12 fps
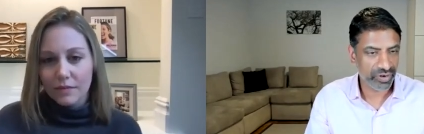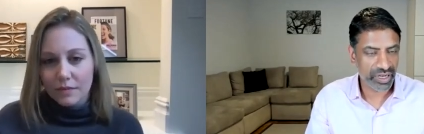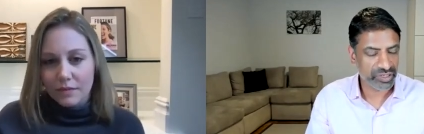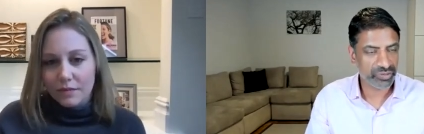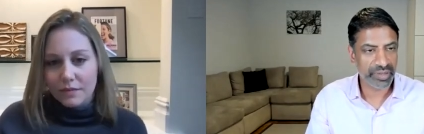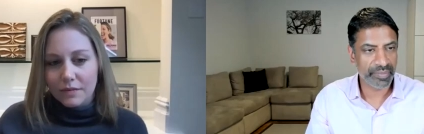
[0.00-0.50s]

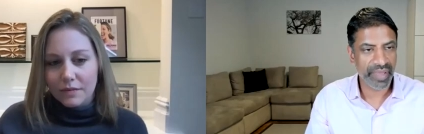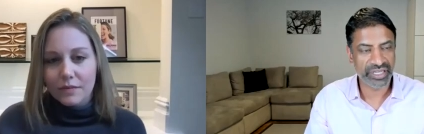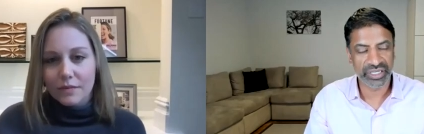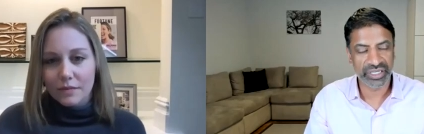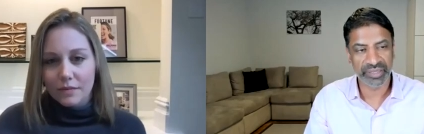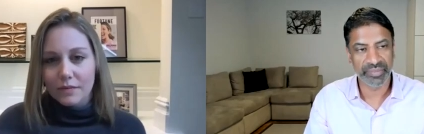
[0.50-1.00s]
Speaker 1: for us,
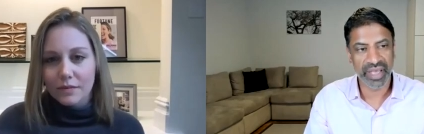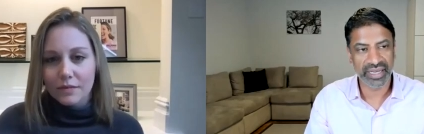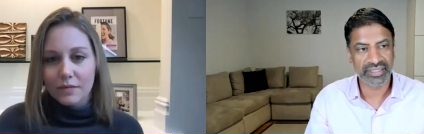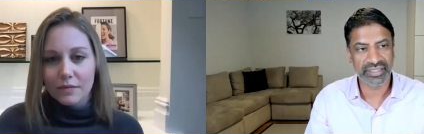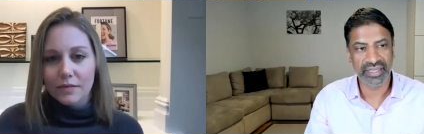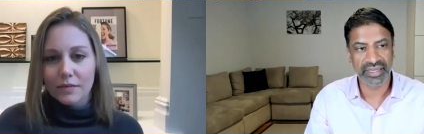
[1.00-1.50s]
reimagining
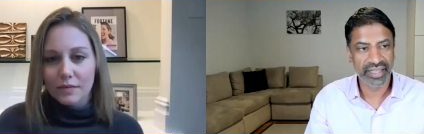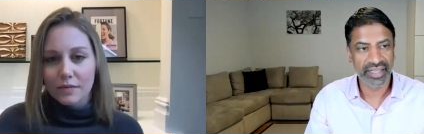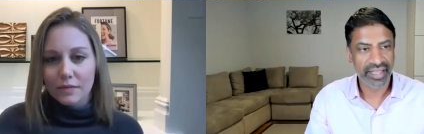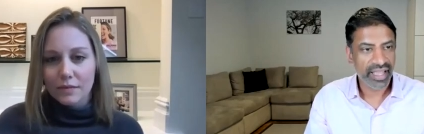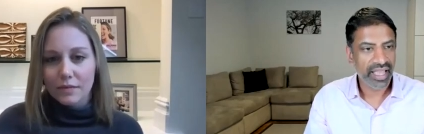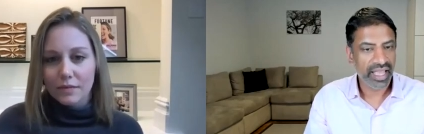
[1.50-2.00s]

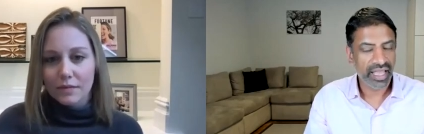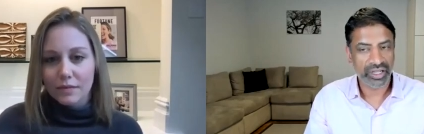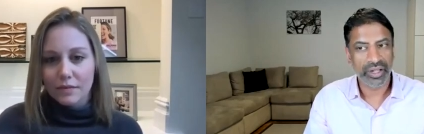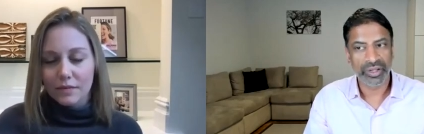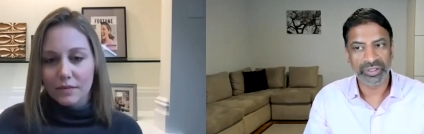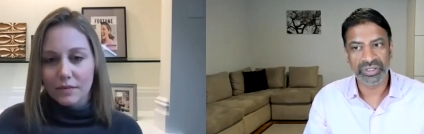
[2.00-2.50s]
medicine, and
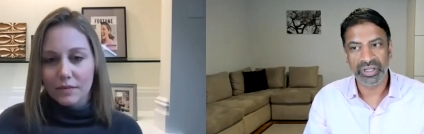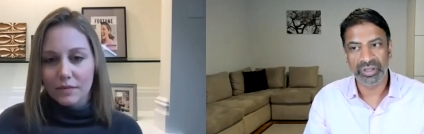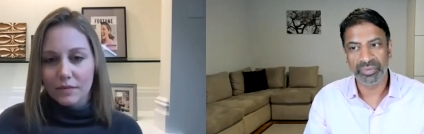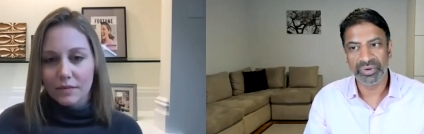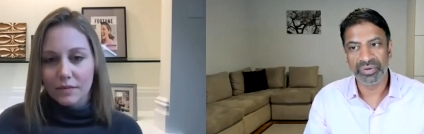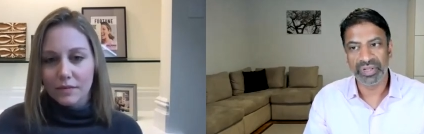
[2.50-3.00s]
a culture
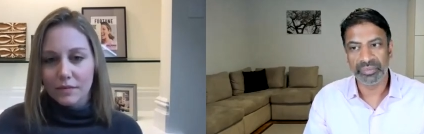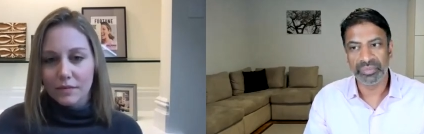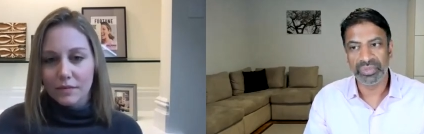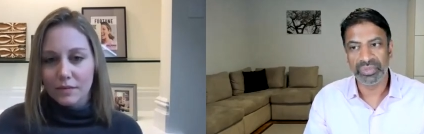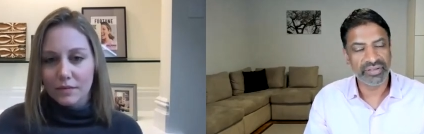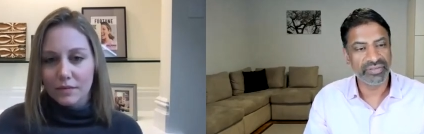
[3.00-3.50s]
that we
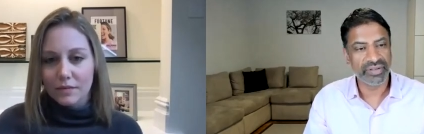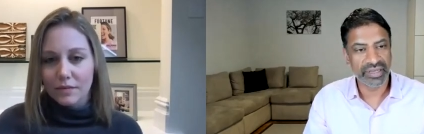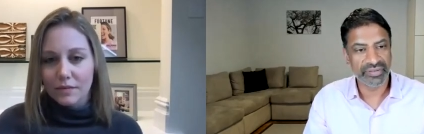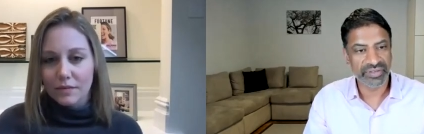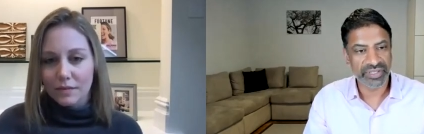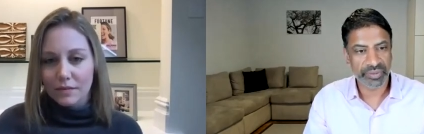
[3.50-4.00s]
really believe
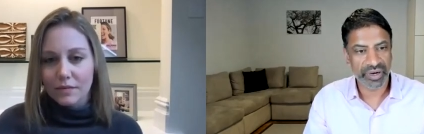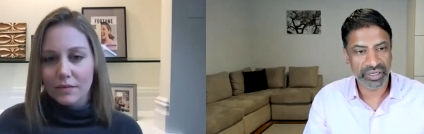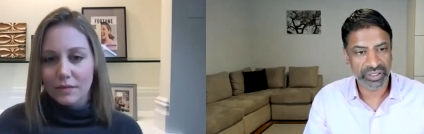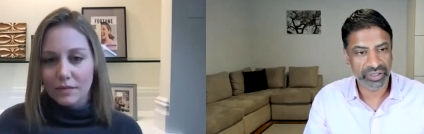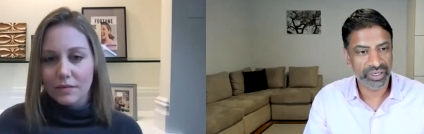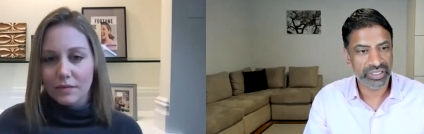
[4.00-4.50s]
in and
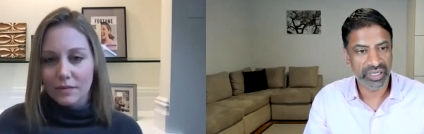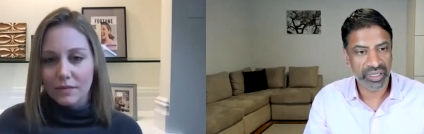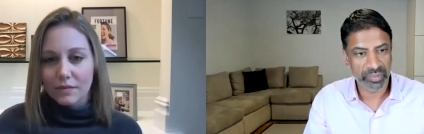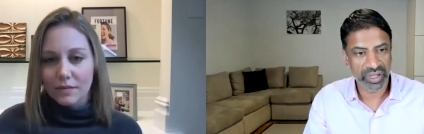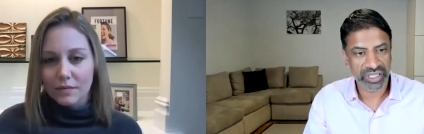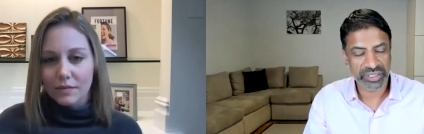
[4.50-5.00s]
inspire curious
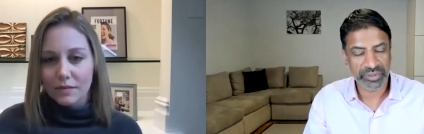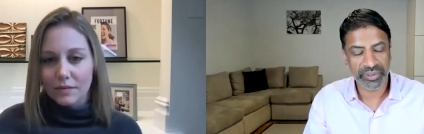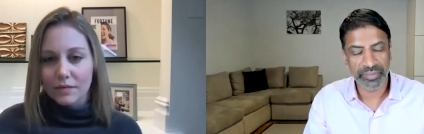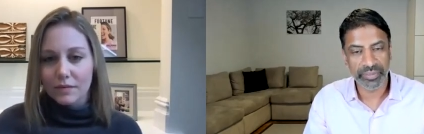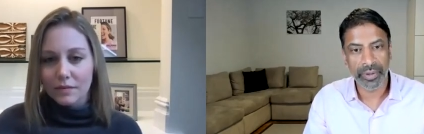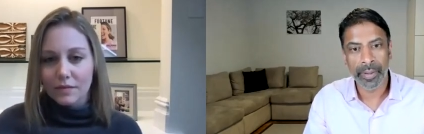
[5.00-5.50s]
and unbossed
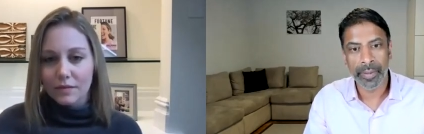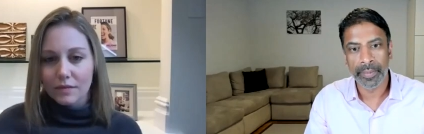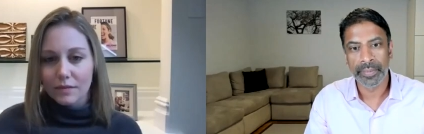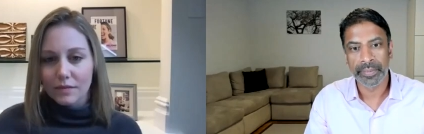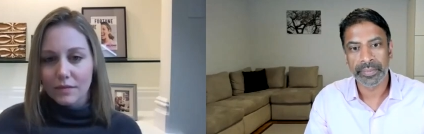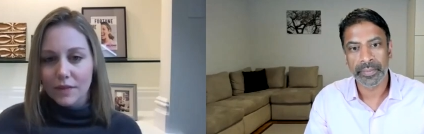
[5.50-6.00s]
people.
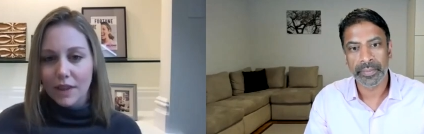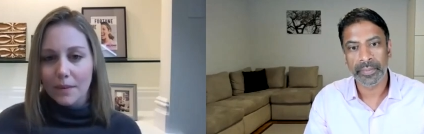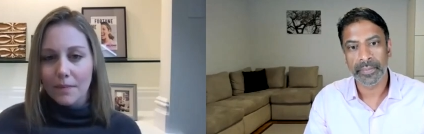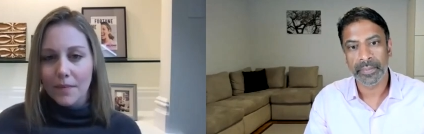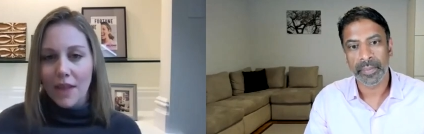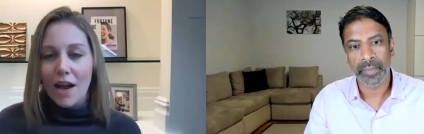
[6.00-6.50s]
Speaker 2: Yeah.
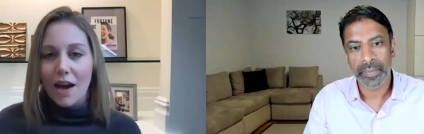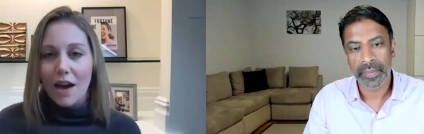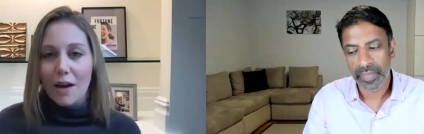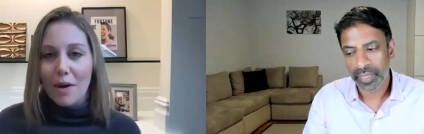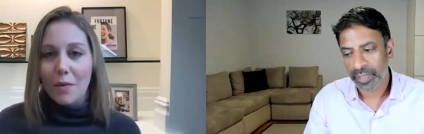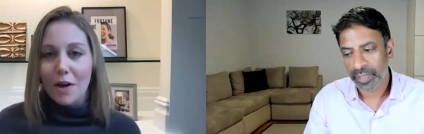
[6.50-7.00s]

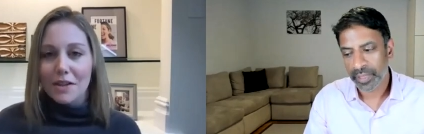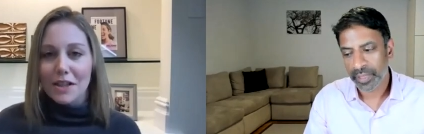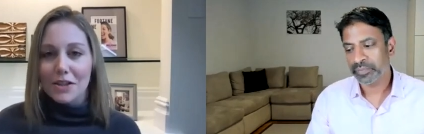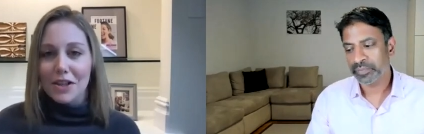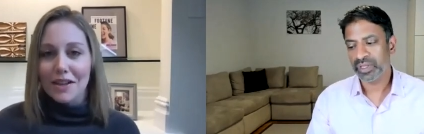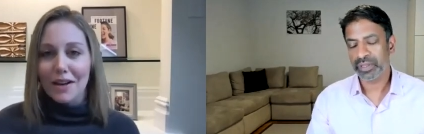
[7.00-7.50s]
I want
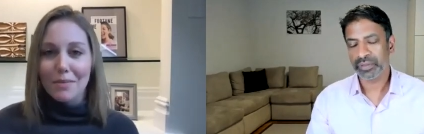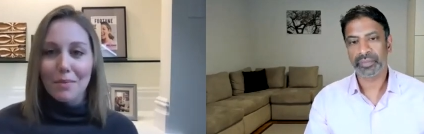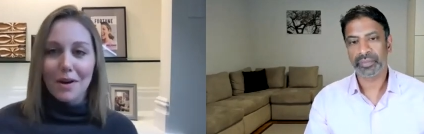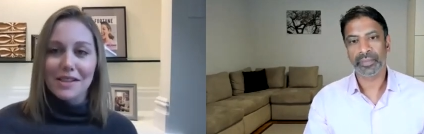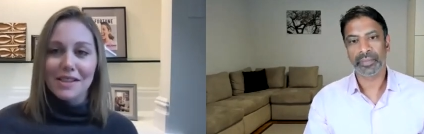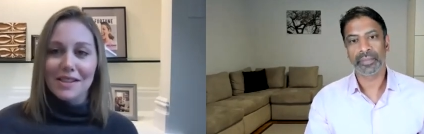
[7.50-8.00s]
to touch on
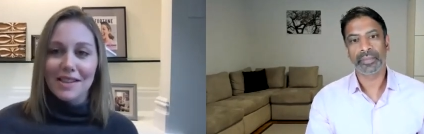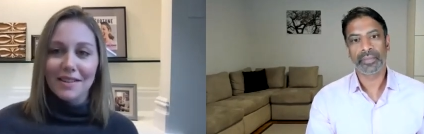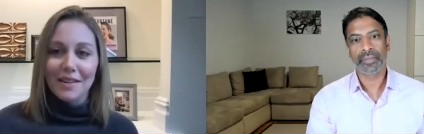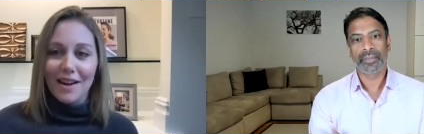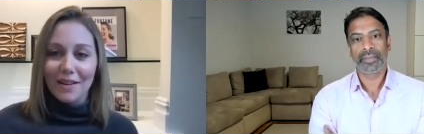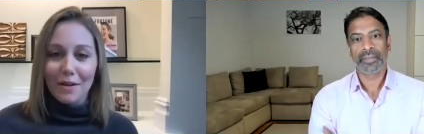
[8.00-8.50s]
unbossed
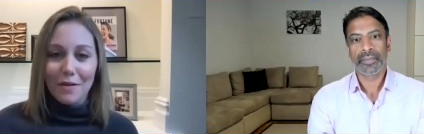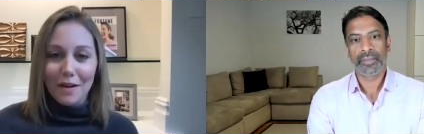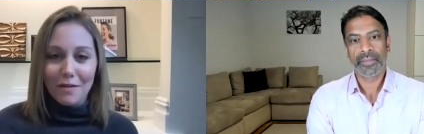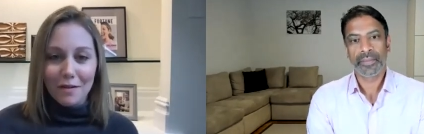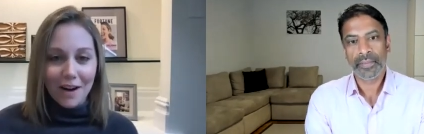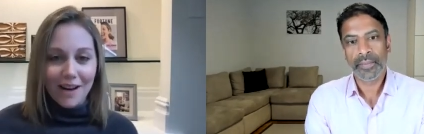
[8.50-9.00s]
because I love
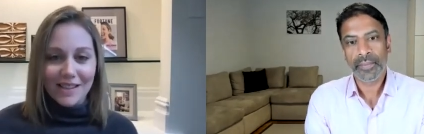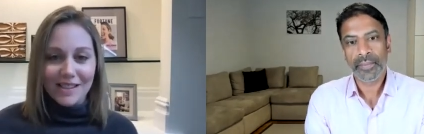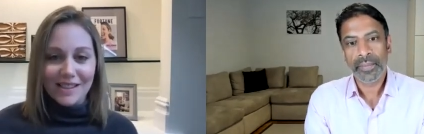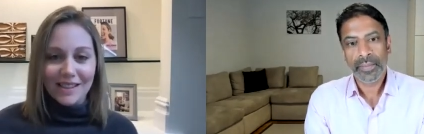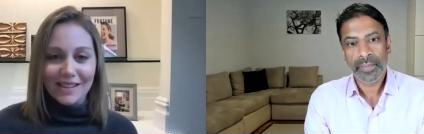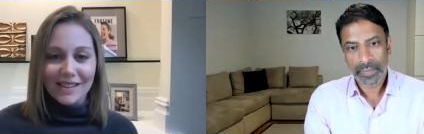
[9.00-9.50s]
that
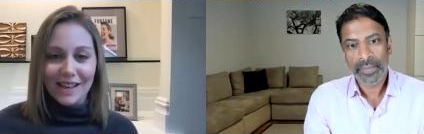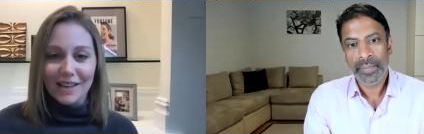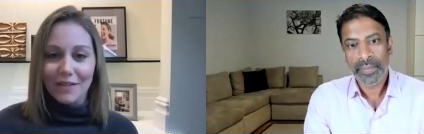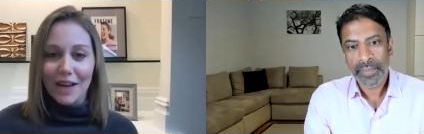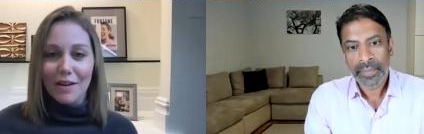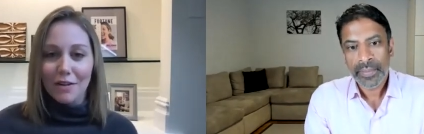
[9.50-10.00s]
phrase, and it's
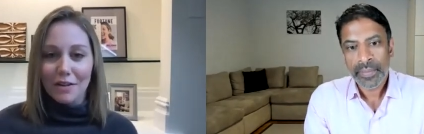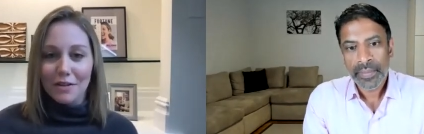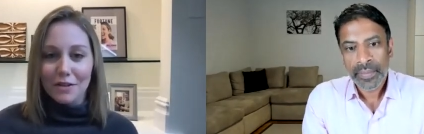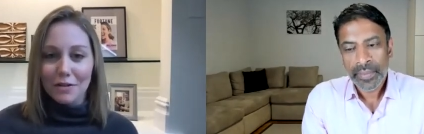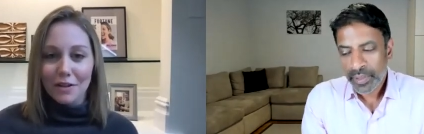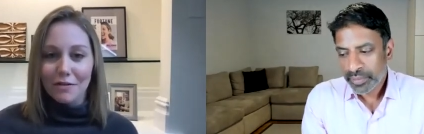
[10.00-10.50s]
kind of
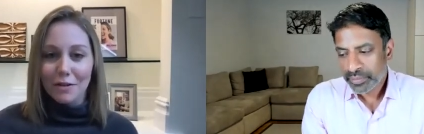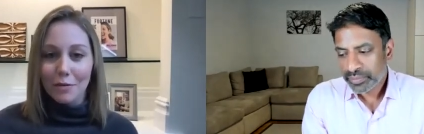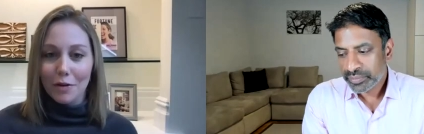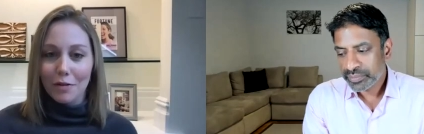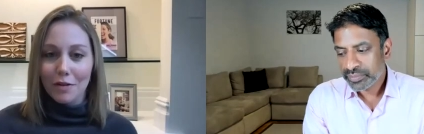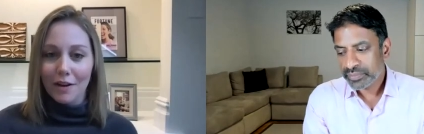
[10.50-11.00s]
counterintuitive to
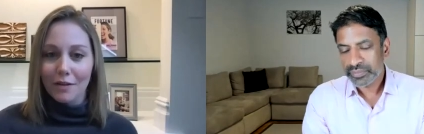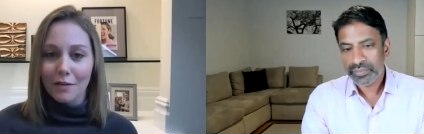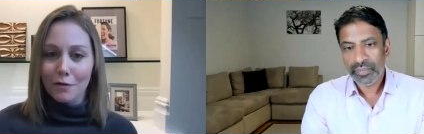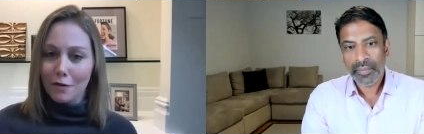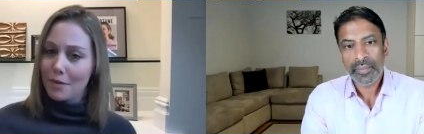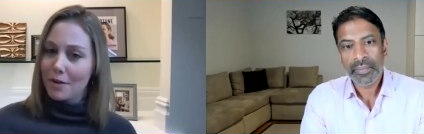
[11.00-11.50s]
what you think
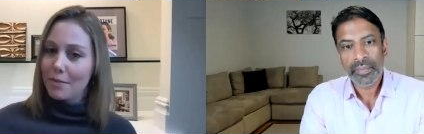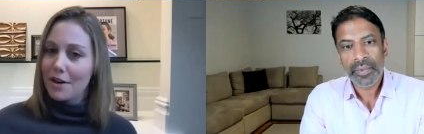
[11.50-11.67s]
of from the